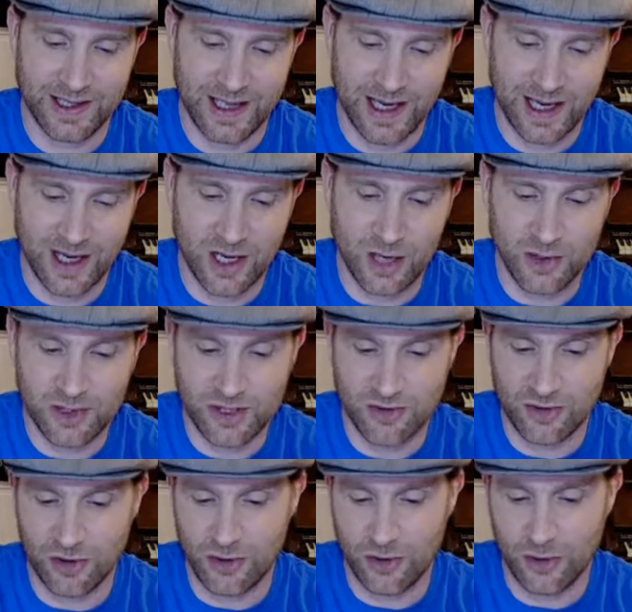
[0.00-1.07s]
it goes
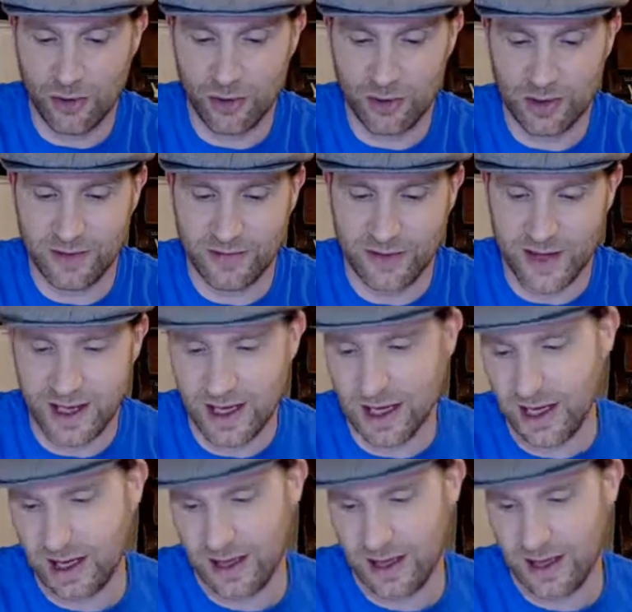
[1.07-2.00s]
through all of the